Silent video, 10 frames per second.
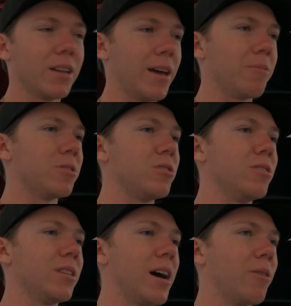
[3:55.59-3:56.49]
that was
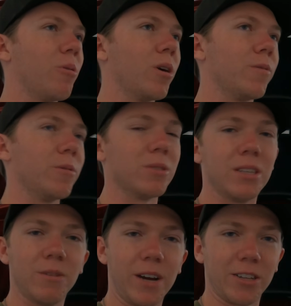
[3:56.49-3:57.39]
doing that or if it was
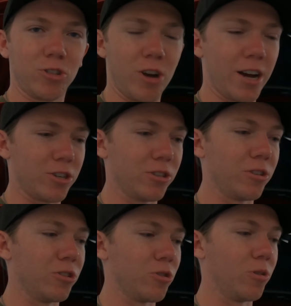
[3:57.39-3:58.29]
the advanced traction
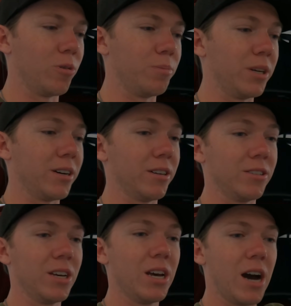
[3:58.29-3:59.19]
control,
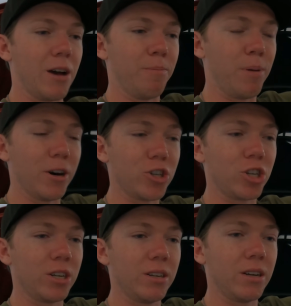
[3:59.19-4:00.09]
because I'd
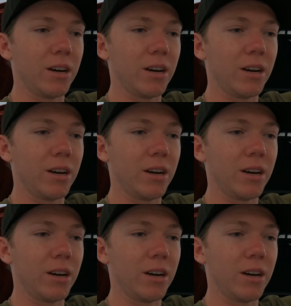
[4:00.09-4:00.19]
punch it,